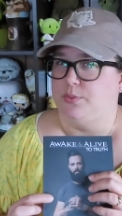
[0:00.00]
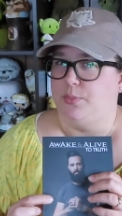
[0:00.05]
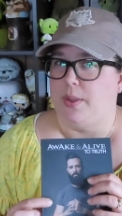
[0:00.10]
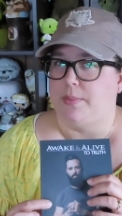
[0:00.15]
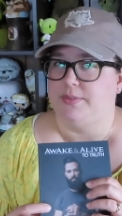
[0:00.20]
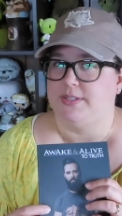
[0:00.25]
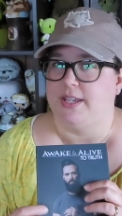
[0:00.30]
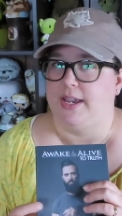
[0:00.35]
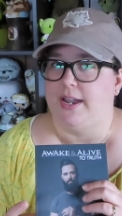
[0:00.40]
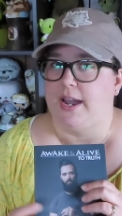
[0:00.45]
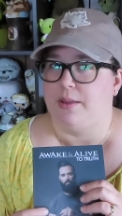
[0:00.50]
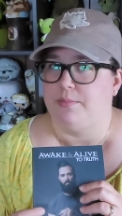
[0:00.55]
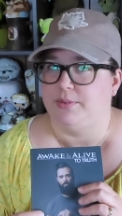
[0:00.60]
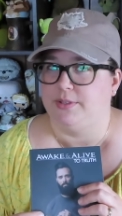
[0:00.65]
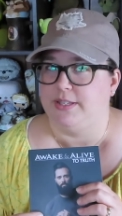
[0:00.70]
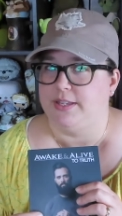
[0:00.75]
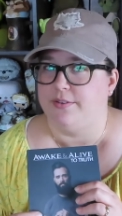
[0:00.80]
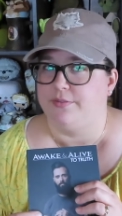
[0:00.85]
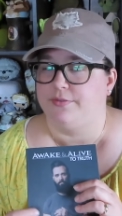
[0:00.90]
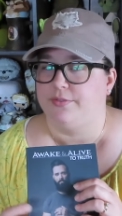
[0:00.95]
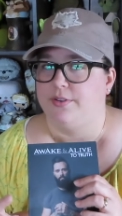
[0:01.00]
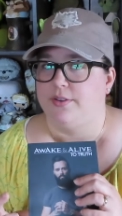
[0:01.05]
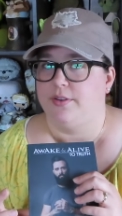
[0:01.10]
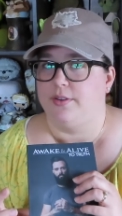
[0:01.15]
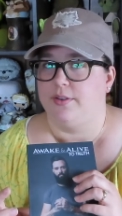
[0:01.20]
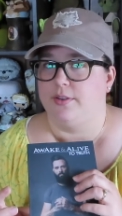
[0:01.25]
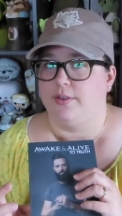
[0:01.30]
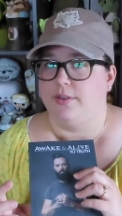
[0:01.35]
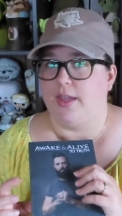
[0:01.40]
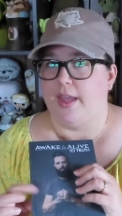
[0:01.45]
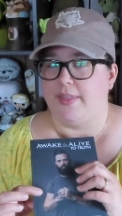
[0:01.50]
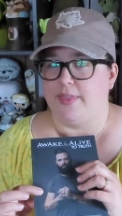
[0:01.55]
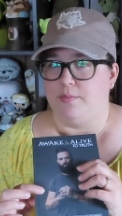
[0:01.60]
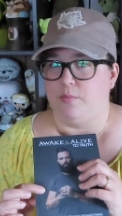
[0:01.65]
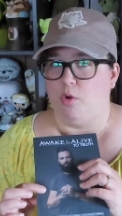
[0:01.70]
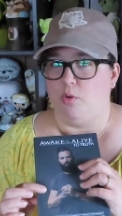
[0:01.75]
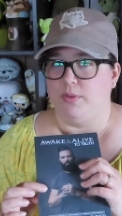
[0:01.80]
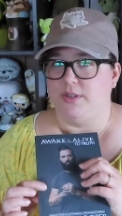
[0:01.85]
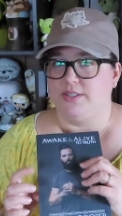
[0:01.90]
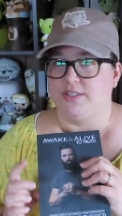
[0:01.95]
website, I believe, at the
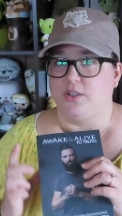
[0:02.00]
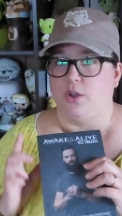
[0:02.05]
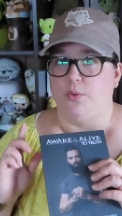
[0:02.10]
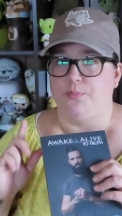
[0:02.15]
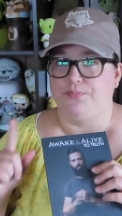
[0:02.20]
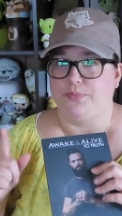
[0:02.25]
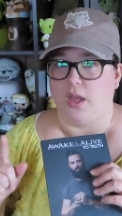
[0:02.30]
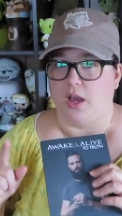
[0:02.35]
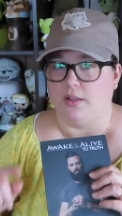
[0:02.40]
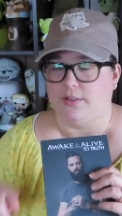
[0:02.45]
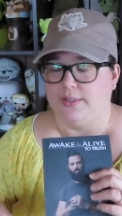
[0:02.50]
moment, so I'll